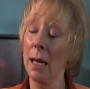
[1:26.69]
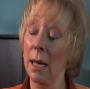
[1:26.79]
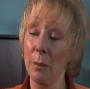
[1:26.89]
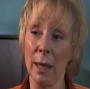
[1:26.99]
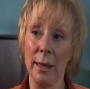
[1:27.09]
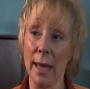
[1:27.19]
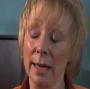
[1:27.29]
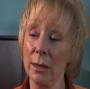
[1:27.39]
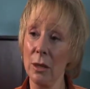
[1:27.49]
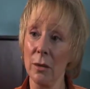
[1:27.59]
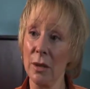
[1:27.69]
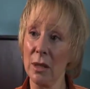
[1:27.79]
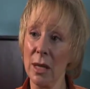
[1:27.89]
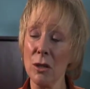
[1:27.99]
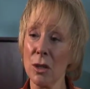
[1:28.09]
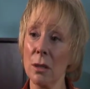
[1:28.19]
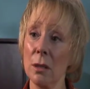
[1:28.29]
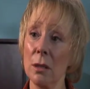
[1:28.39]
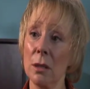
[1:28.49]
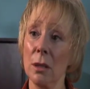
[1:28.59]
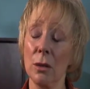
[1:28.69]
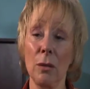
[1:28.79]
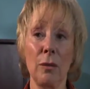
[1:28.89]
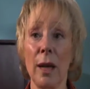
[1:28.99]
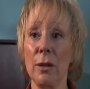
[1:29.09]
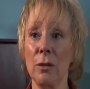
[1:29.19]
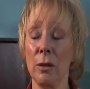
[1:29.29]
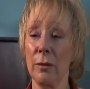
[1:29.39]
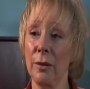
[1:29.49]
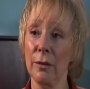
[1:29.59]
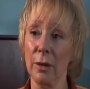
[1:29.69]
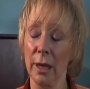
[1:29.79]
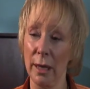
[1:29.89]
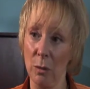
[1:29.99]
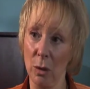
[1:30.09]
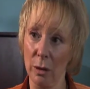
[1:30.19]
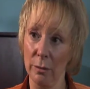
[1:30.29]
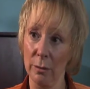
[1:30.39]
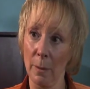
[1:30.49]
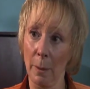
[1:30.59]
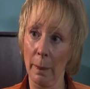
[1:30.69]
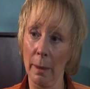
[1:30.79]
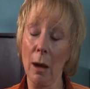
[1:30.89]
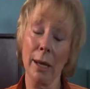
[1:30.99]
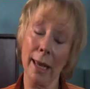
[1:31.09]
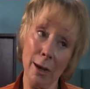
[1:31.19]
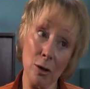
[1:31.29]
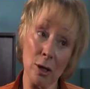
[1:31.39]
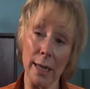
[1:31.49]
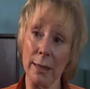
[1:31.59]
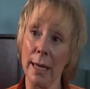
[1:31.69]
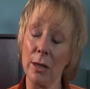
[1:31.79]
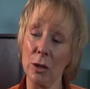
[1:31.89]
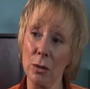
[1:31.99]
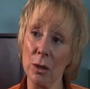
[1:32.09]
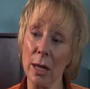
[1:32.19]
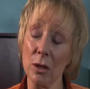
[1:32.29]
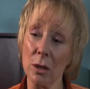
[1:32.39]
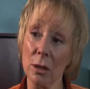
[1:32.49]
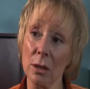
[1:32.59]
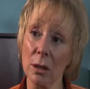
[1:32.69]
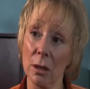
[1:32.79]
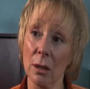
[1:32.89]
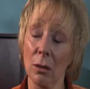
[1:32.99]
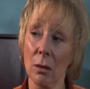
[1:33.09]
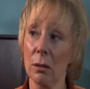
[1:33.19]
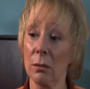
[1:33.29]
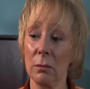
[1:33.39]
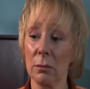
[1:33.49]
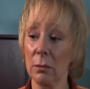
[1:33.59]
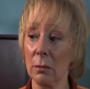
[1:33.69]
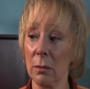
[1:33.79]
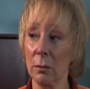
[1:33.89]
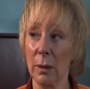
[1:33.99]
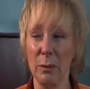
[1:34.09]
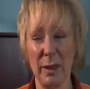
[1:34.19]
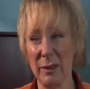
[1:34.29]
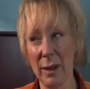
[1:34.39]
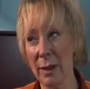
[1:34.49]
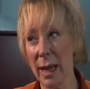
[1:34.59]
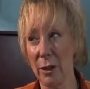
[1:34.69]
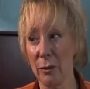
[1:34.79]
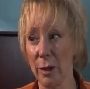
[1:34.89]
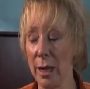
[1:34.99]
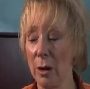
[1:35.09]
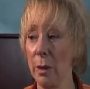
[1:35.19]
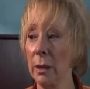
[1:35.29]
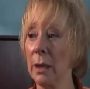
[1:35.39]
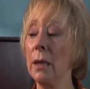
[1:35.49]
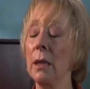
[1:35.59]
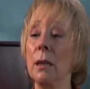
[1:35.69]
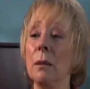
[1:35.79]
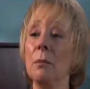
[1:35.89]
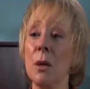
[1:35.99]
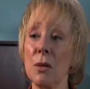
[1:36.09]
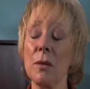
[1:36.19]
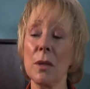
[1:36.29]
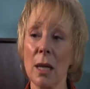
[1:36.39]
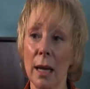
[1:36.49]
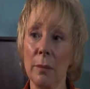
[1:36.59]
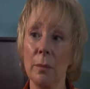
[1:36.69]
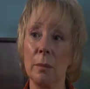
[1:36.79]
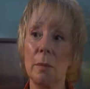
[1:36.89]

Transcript: And by the end of the session, you find you're not fearful anymore. Now, occasionally it takes two sessions or well, we've never had three here, but most of the time,